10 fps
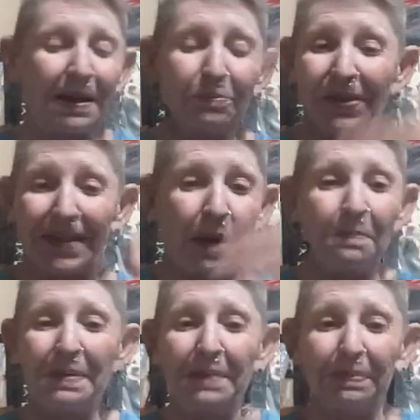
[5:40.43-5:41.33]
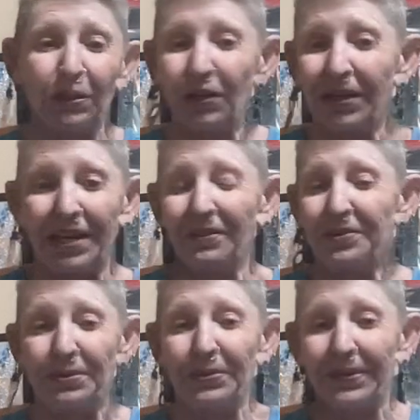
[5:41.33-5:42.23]
without people looking
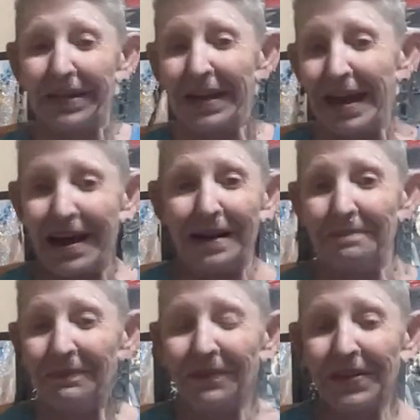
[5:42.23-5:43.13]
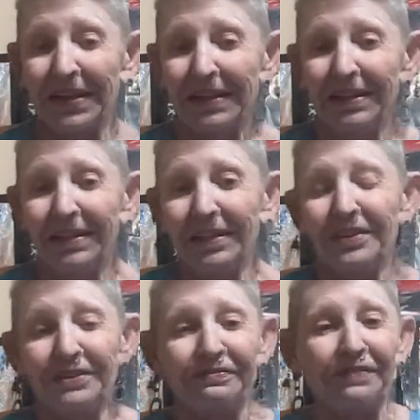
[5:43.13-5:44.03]
through
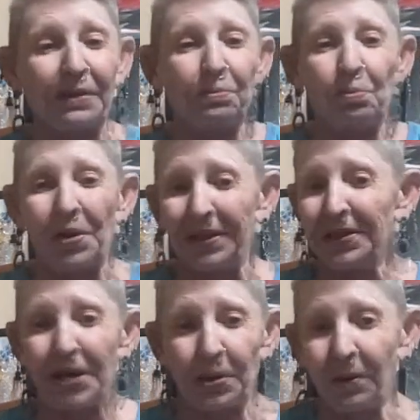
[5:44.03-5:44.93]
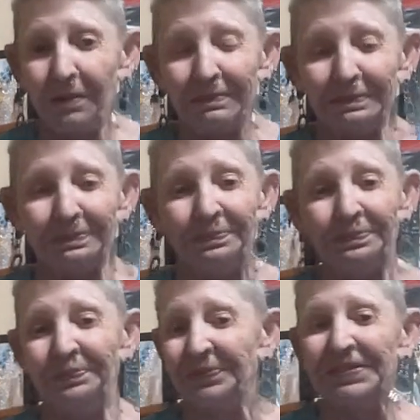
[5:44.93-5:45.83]
the front window
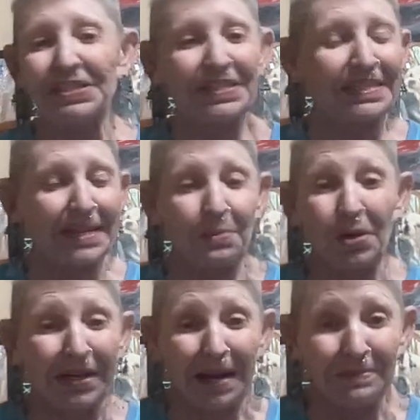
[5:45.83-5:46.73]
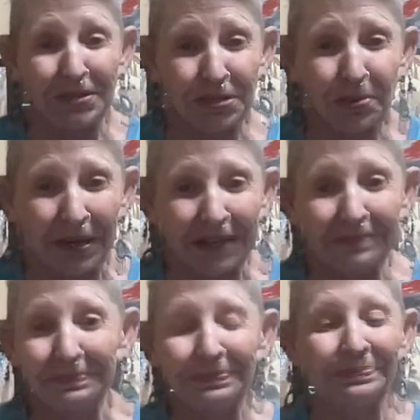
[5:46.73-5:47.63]
to see what I'm
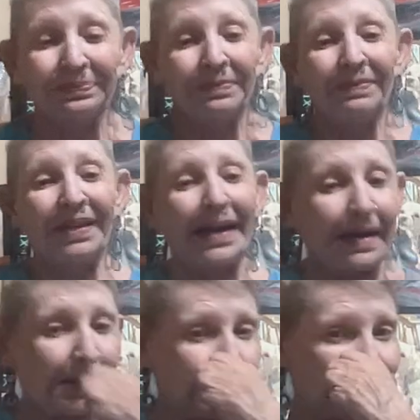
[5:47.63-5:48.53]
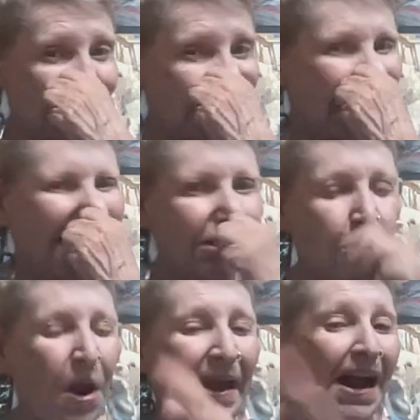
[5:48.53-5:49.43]
doing. Okay, so that's
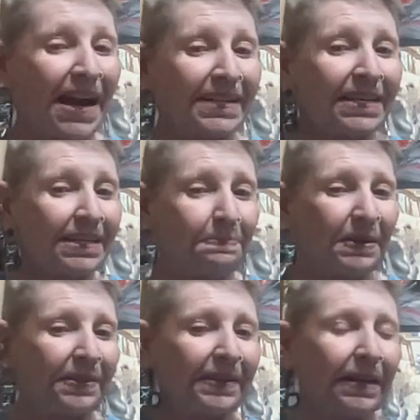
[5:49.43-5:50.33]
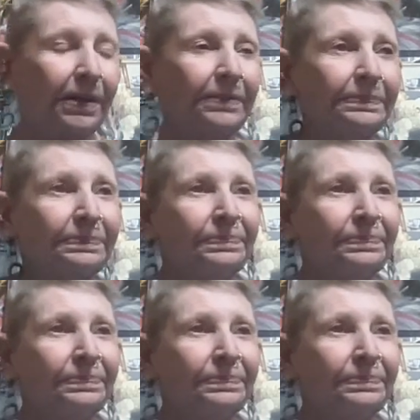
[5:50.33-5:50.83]
why I keep it there.